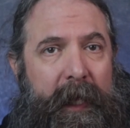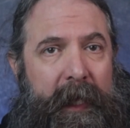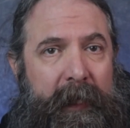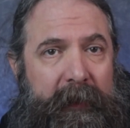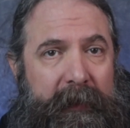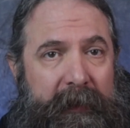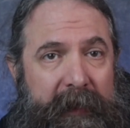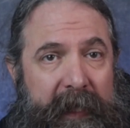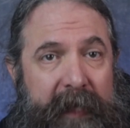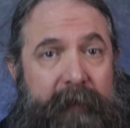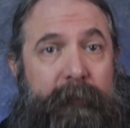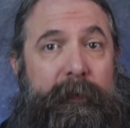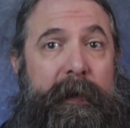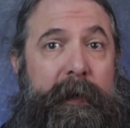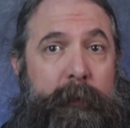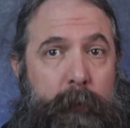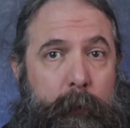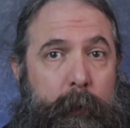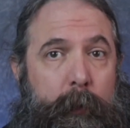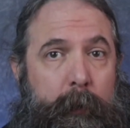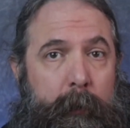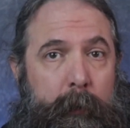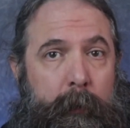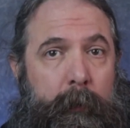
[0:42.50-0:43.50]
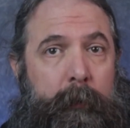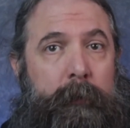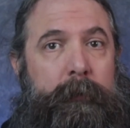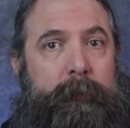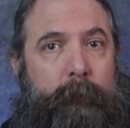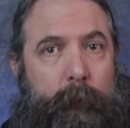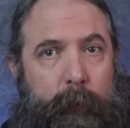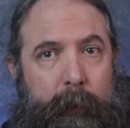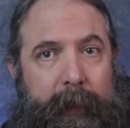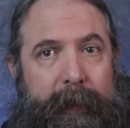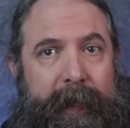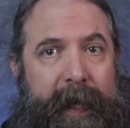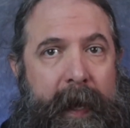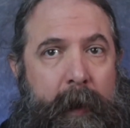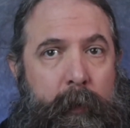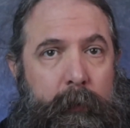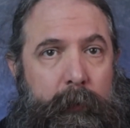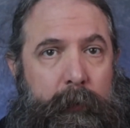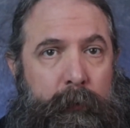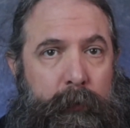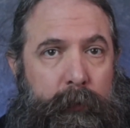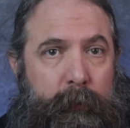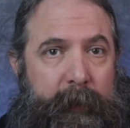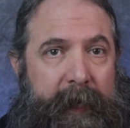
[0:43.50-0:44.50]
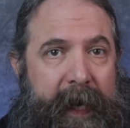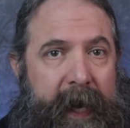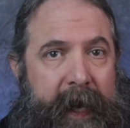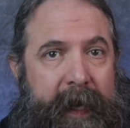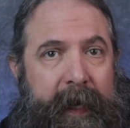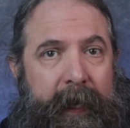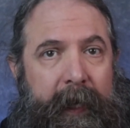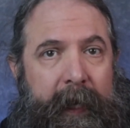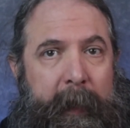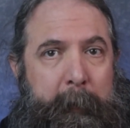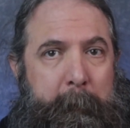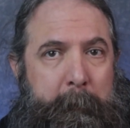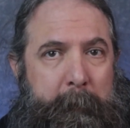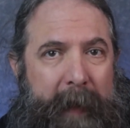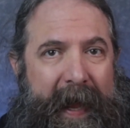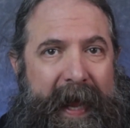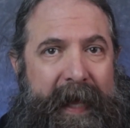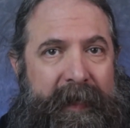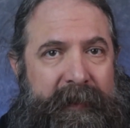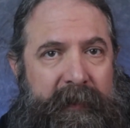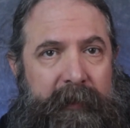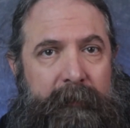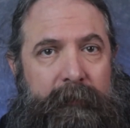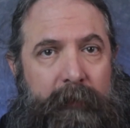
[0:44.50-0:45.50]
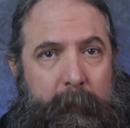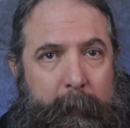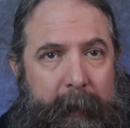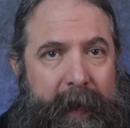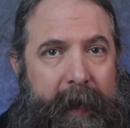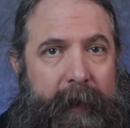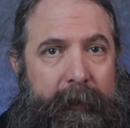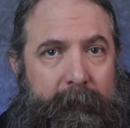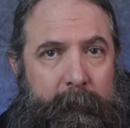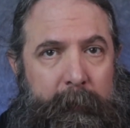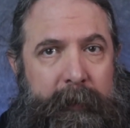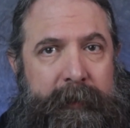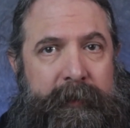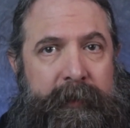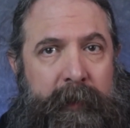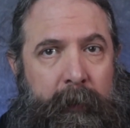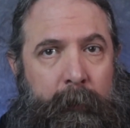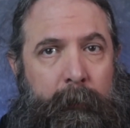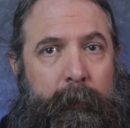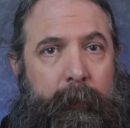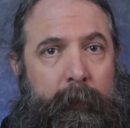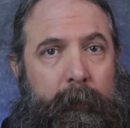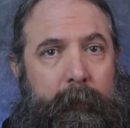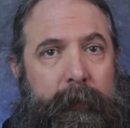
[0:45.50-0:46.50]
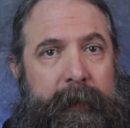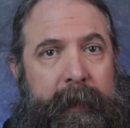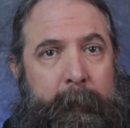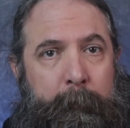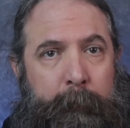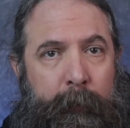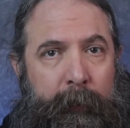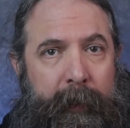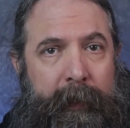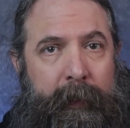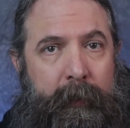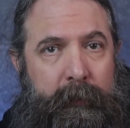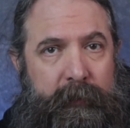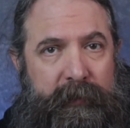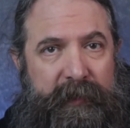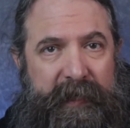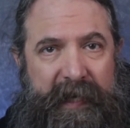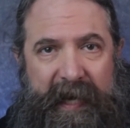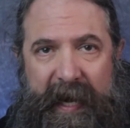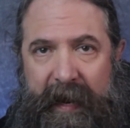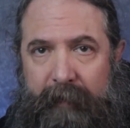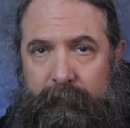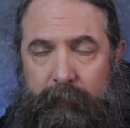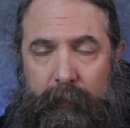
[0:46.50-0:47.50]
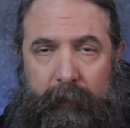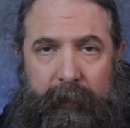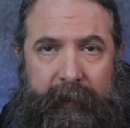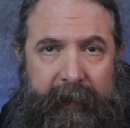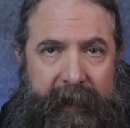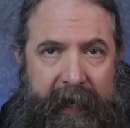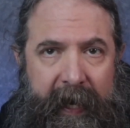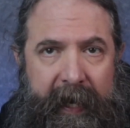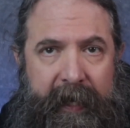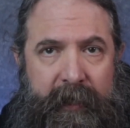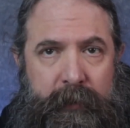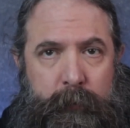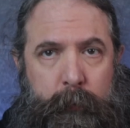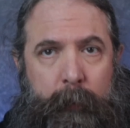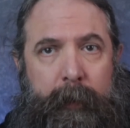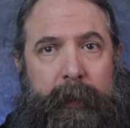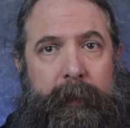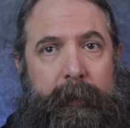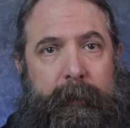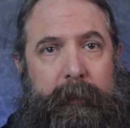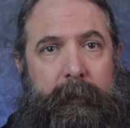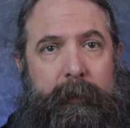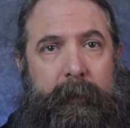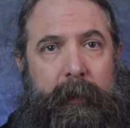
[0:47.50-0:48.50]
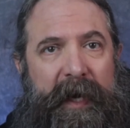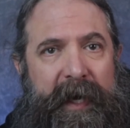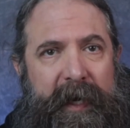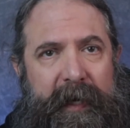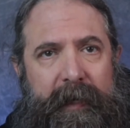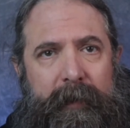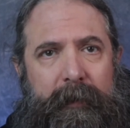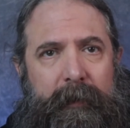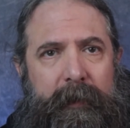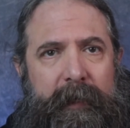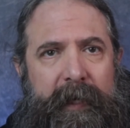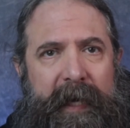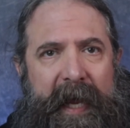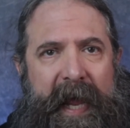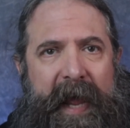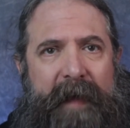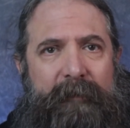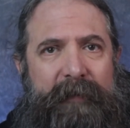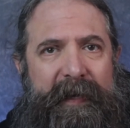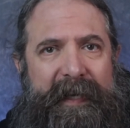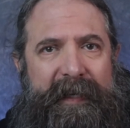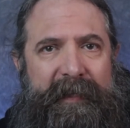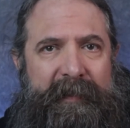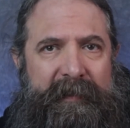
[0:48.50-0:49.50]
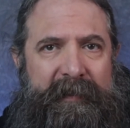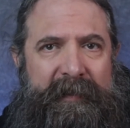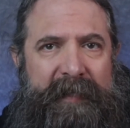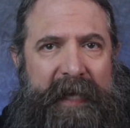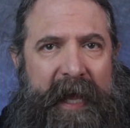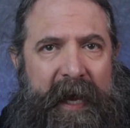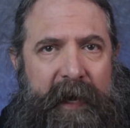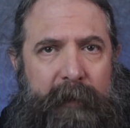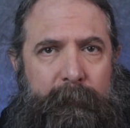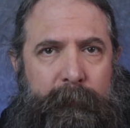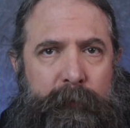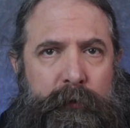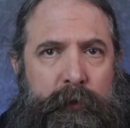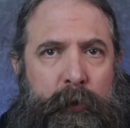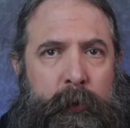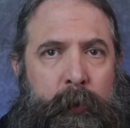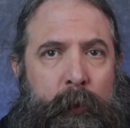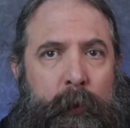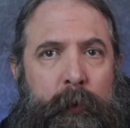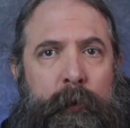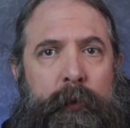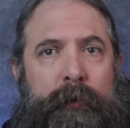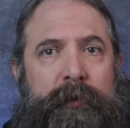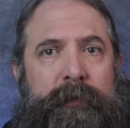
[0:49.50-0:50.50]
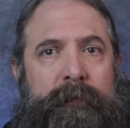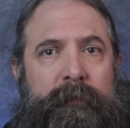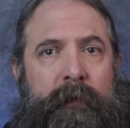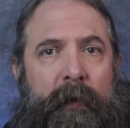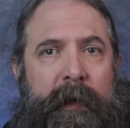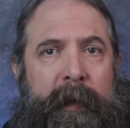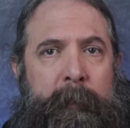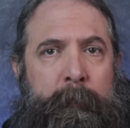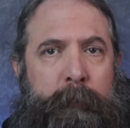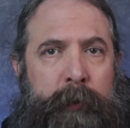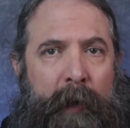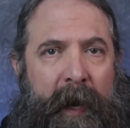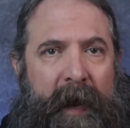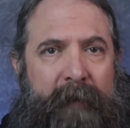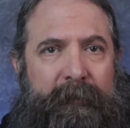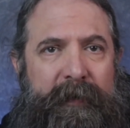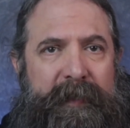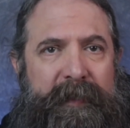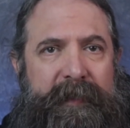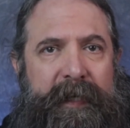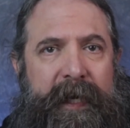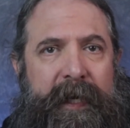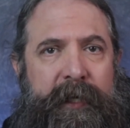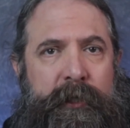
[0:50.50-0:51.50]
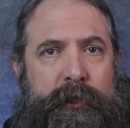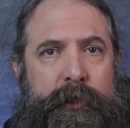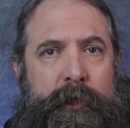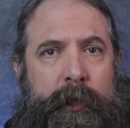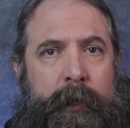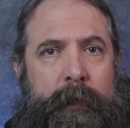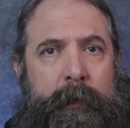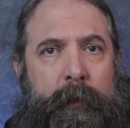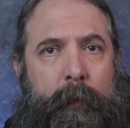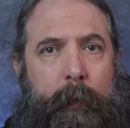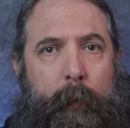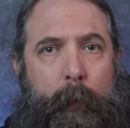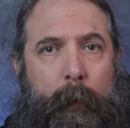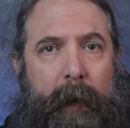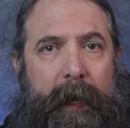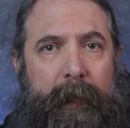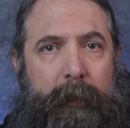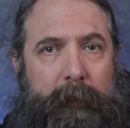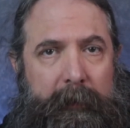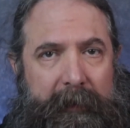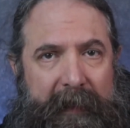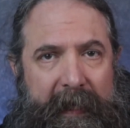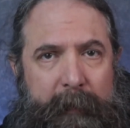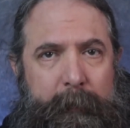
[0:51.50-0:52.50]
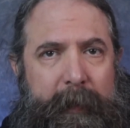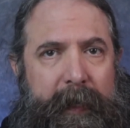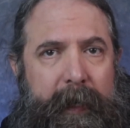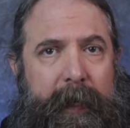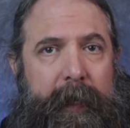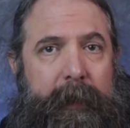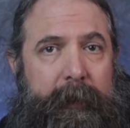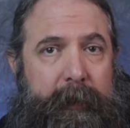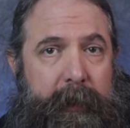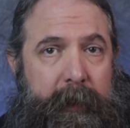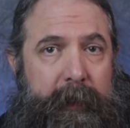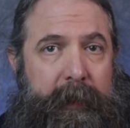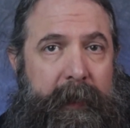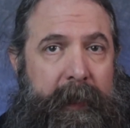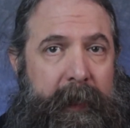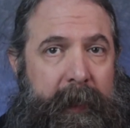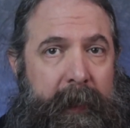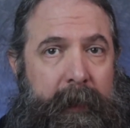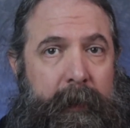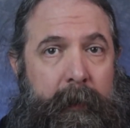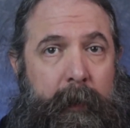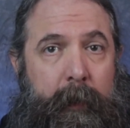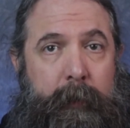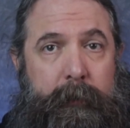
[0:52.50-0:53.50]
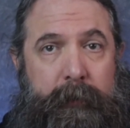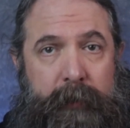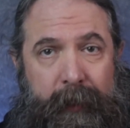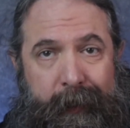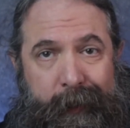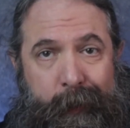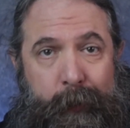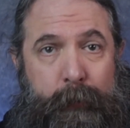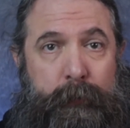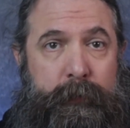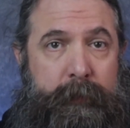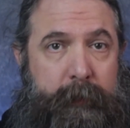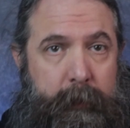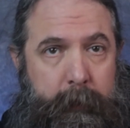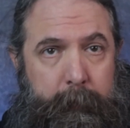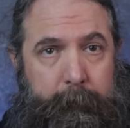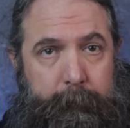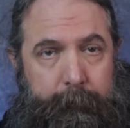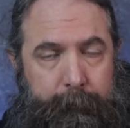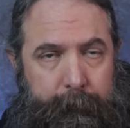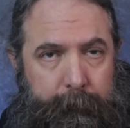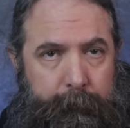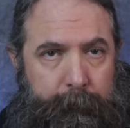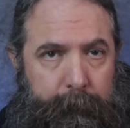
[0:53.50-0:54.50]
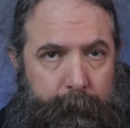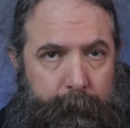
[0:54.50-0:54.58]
a living world without creating a massive amount of material that players never engage with. Finally, having a set of tools for improvisation while limiting the need to use them.